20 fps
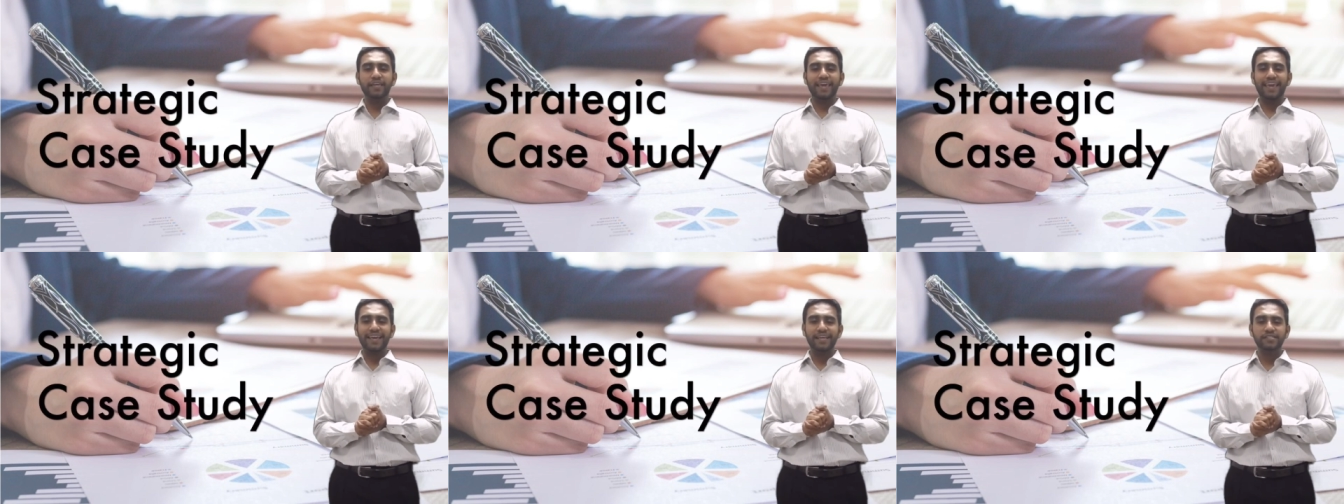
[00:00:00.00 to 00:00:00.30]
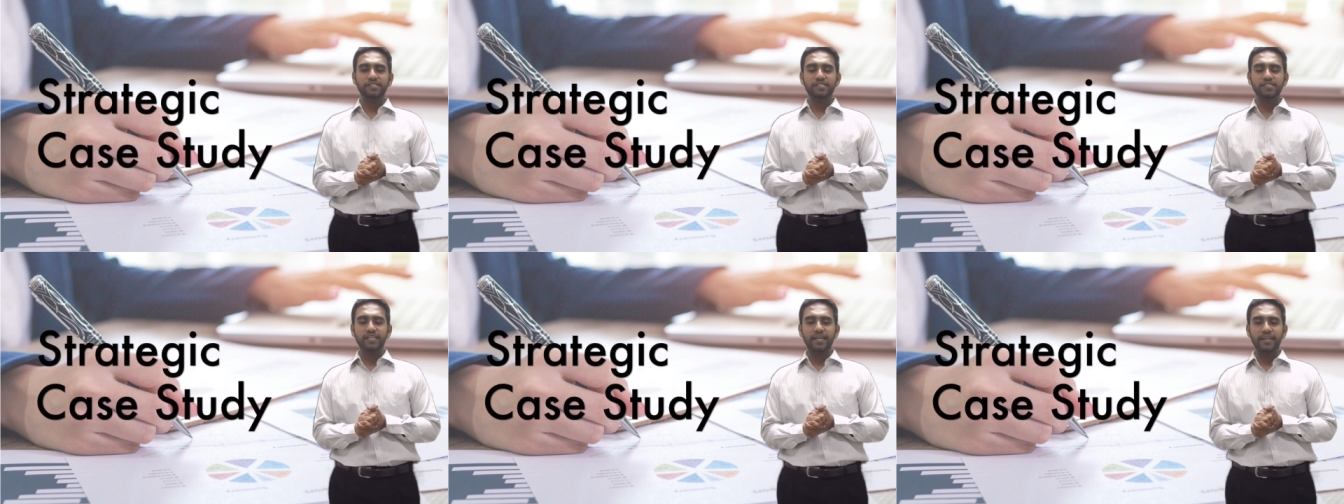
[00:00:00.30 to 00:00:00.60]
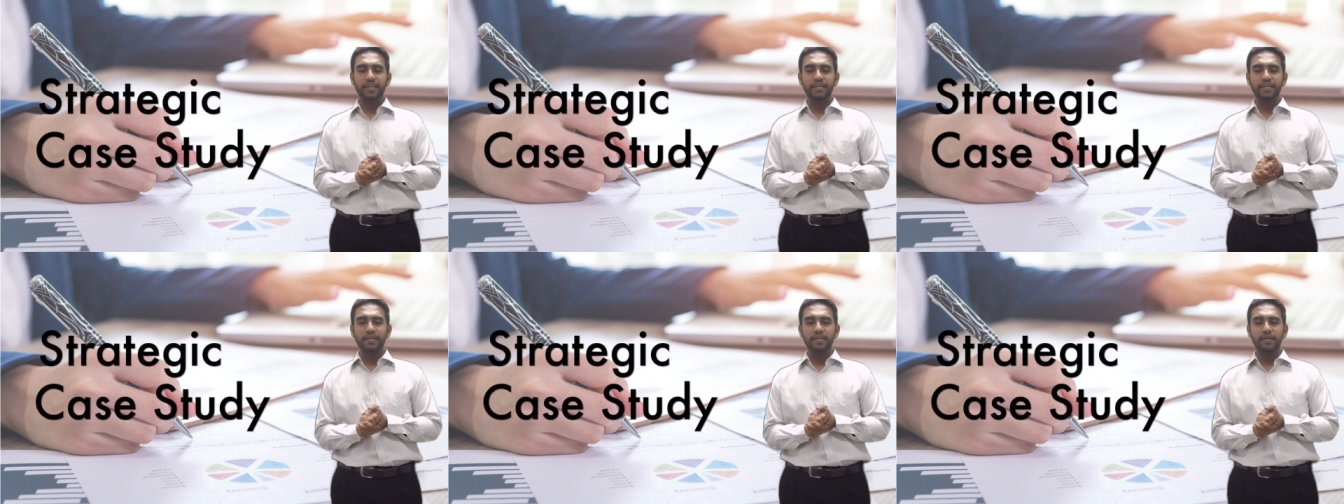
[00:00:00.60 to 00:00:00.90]
case
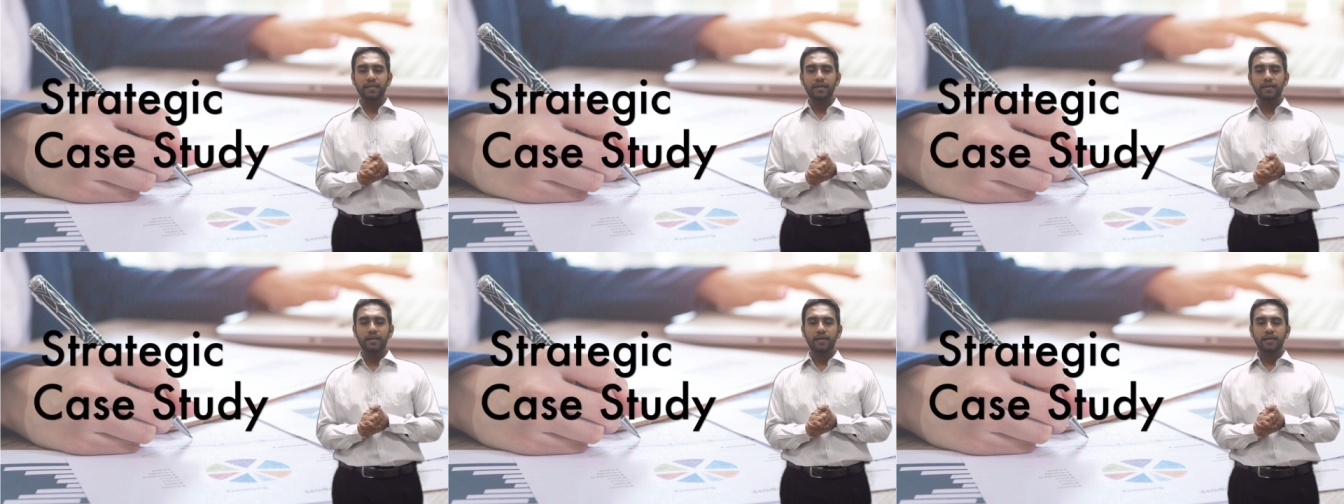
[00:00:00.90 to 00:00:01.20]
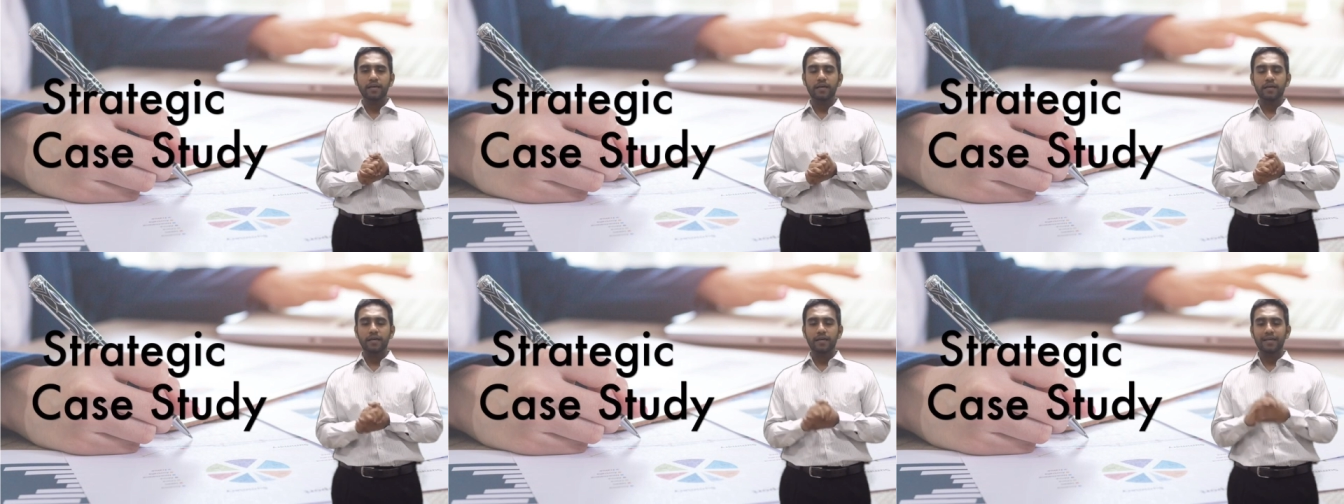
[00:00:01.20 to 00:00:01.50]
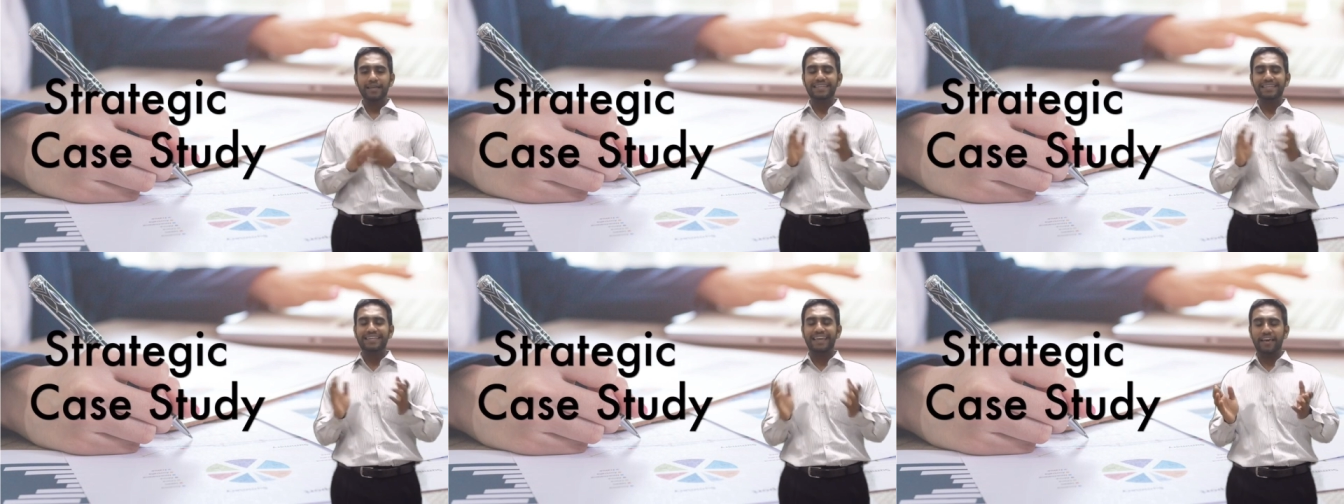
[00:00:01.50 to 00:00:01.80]
study
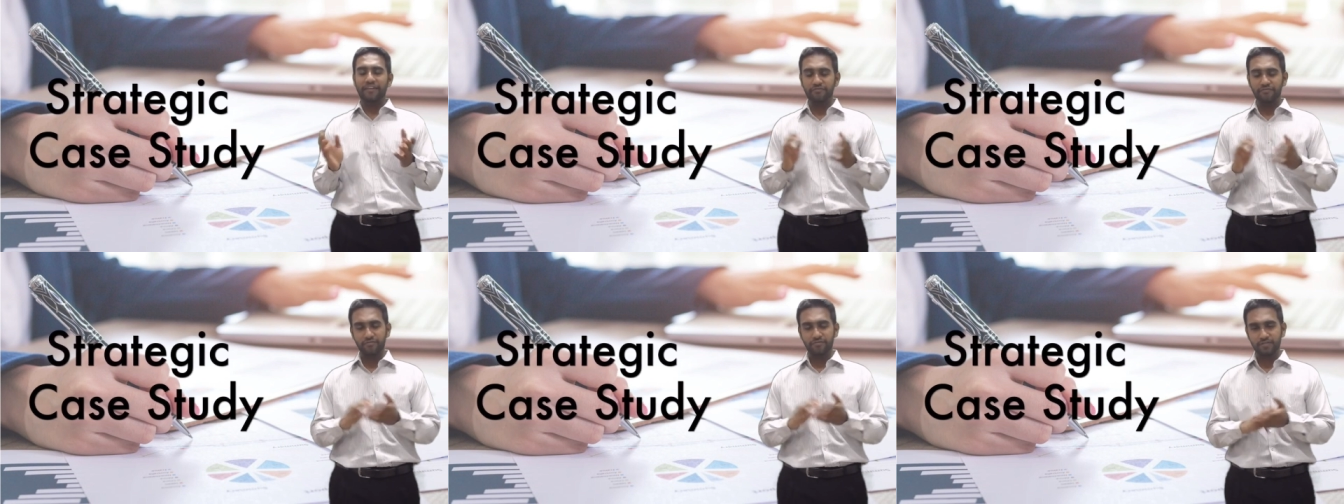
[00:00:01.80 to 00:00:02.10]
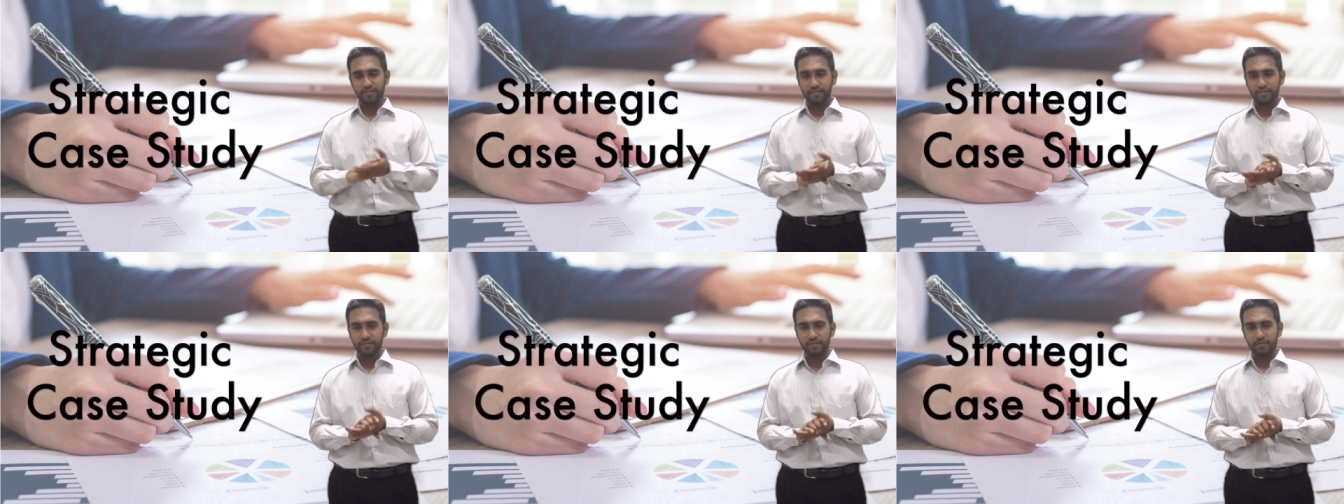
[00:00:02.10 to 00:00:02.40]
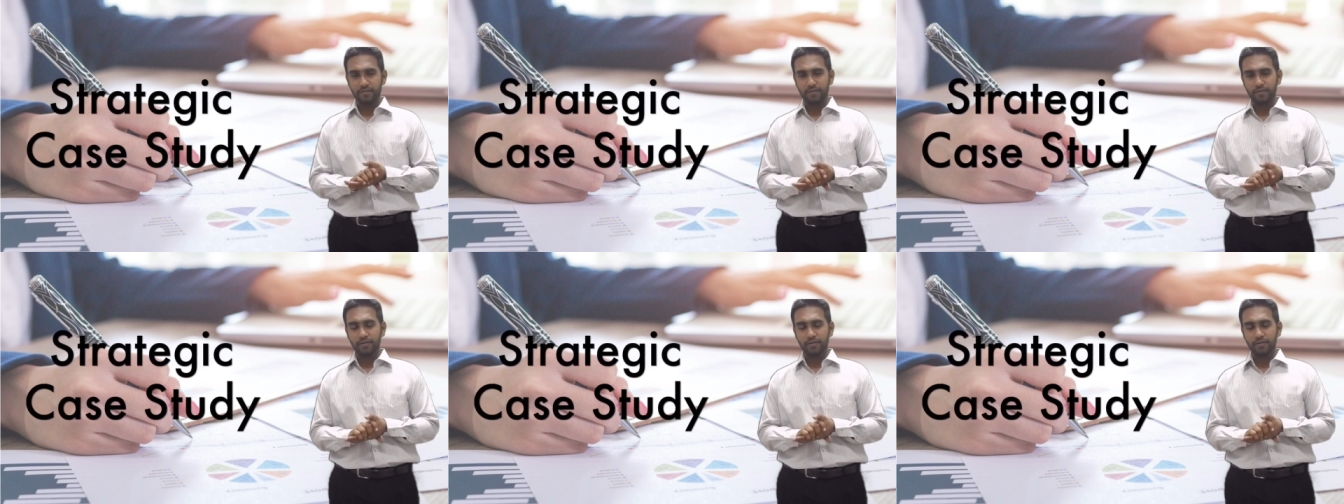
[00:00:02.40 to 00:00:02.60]
left?